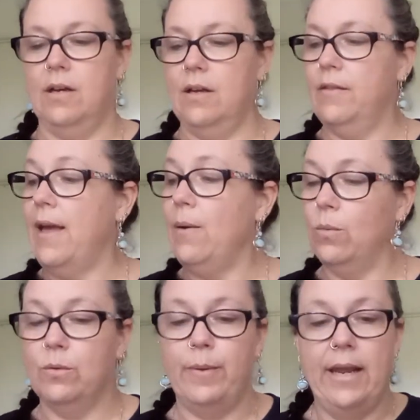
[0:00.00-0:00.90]
that
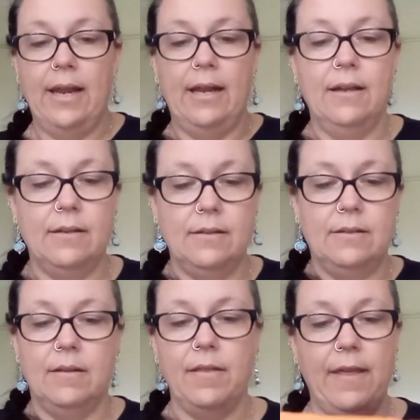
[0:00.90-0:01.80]
will be
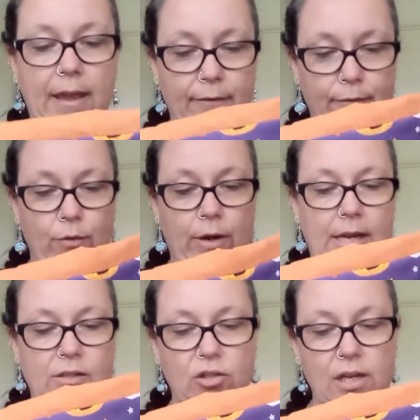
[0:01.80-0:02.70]
there for
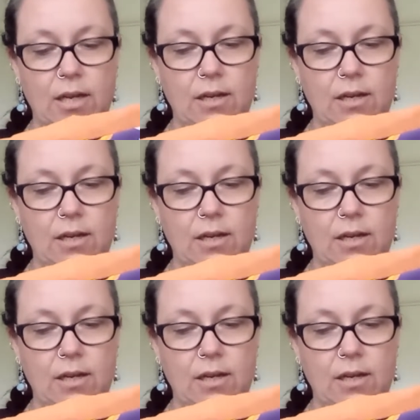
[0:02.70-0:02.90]
next year.